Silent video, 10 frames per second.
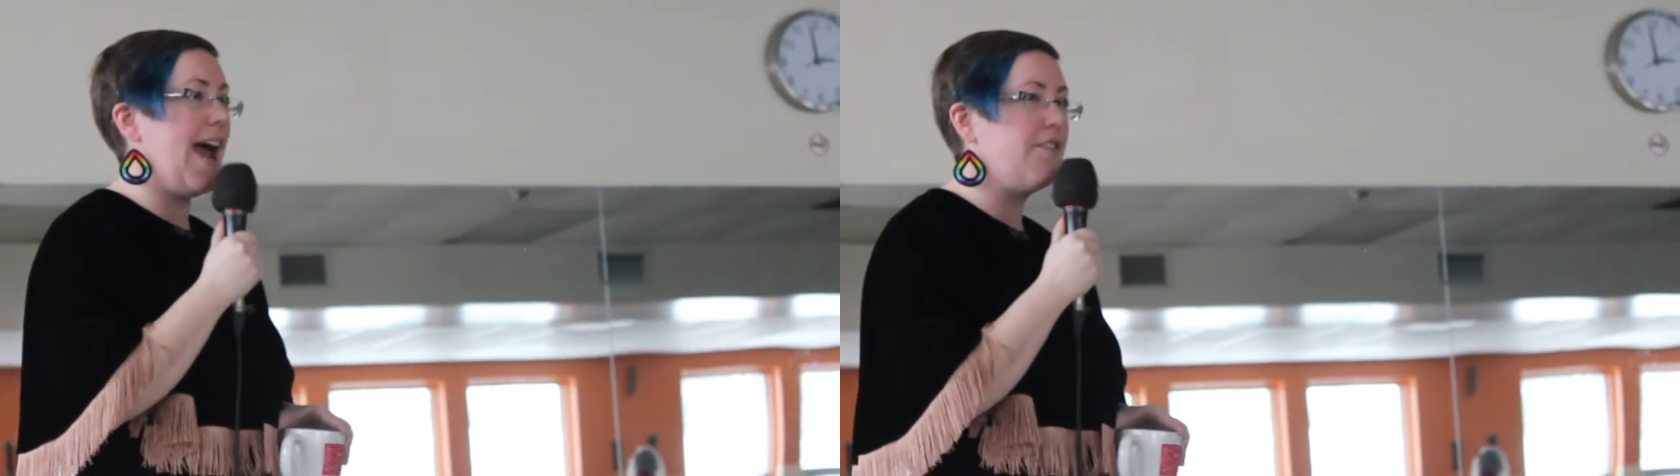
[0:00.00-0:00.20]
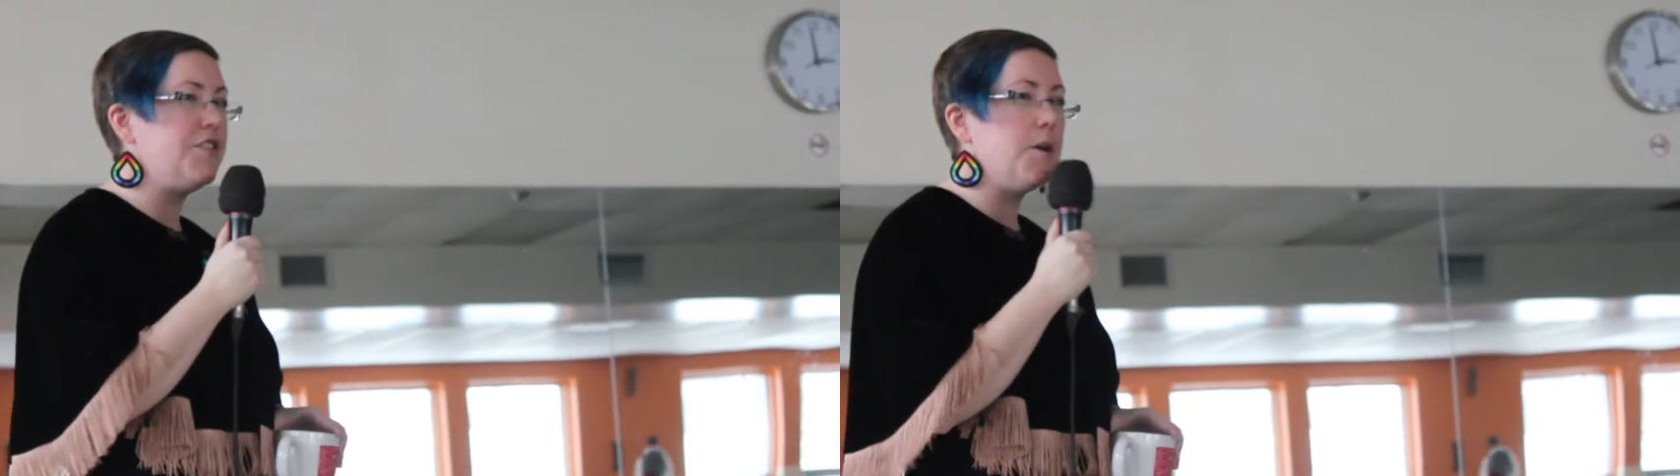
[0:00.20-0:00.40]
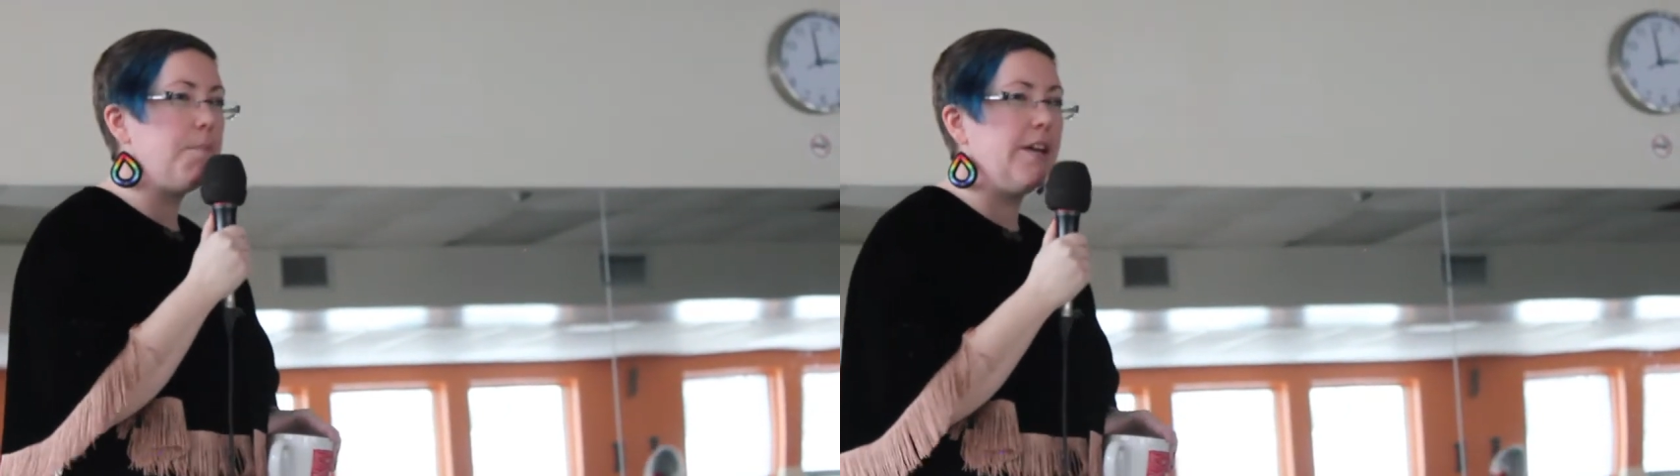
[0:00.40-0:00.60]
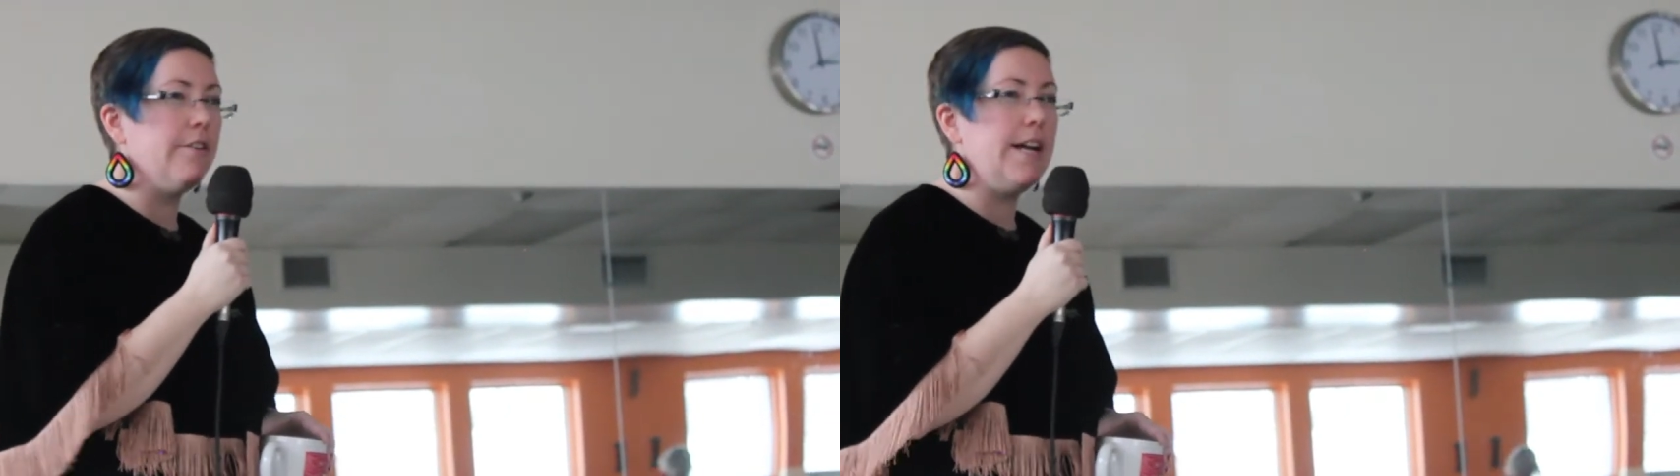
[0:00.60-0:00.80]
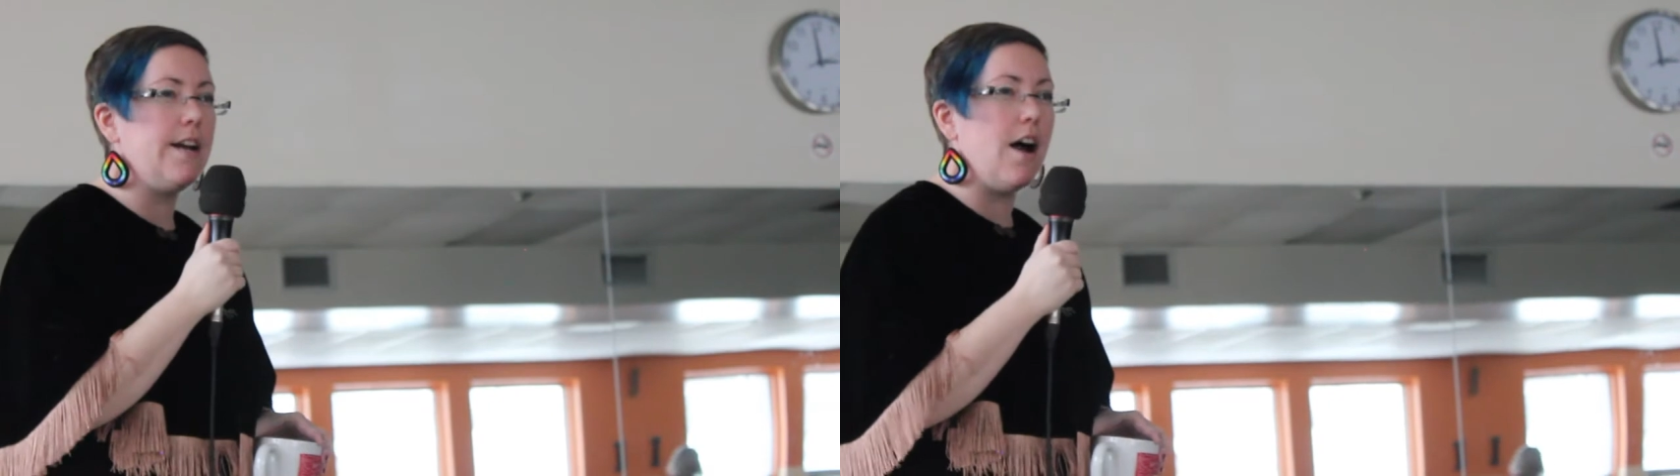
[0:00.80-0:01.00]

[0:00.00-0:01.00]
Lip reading: after a period